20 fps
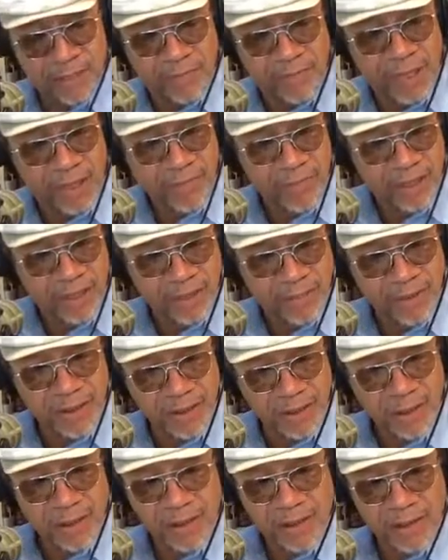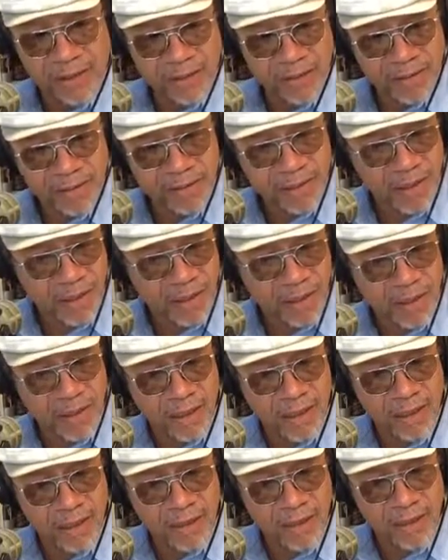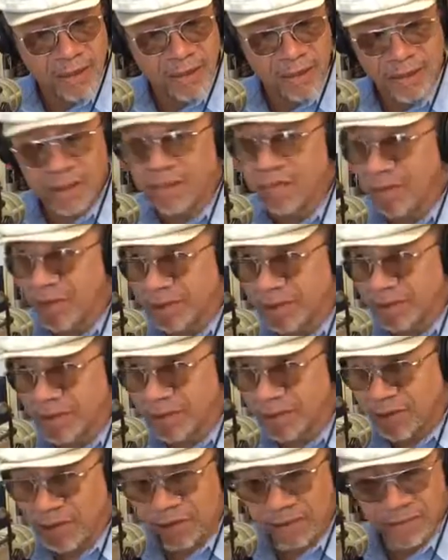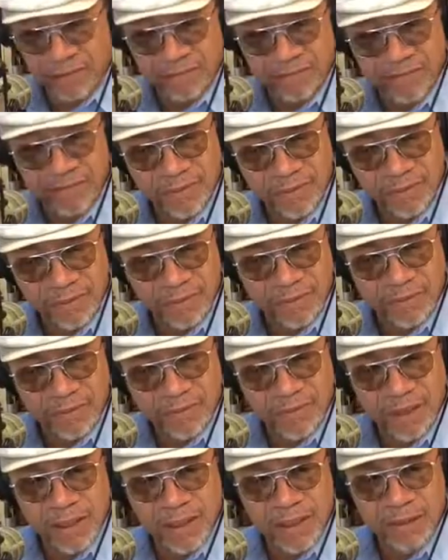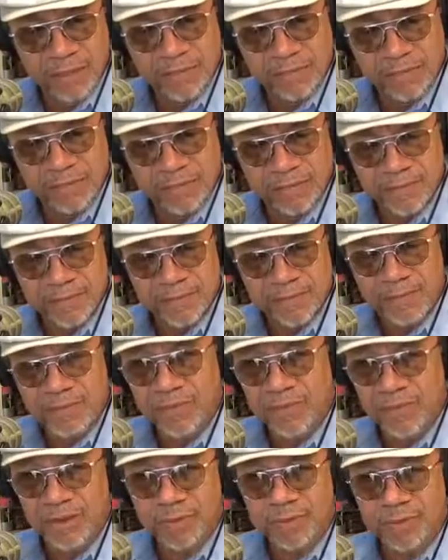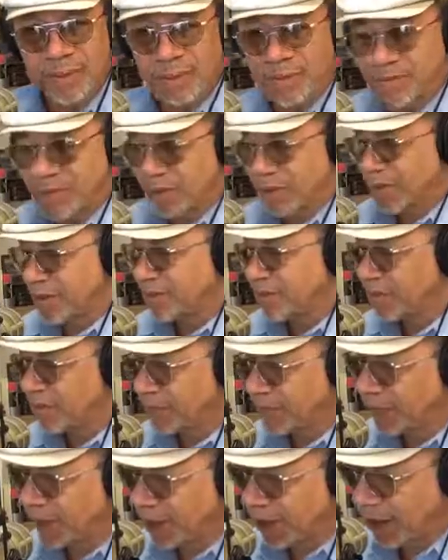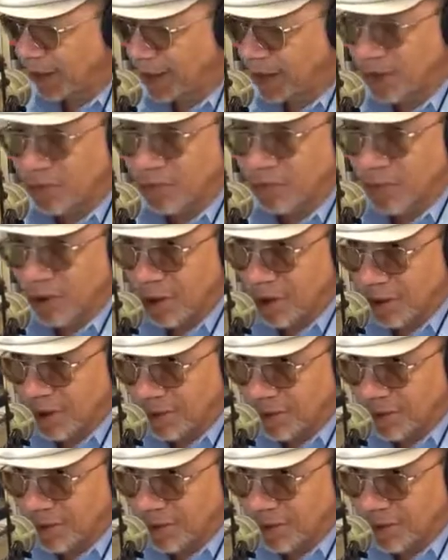primarily because it was the sheriff who was being belligerent, and it was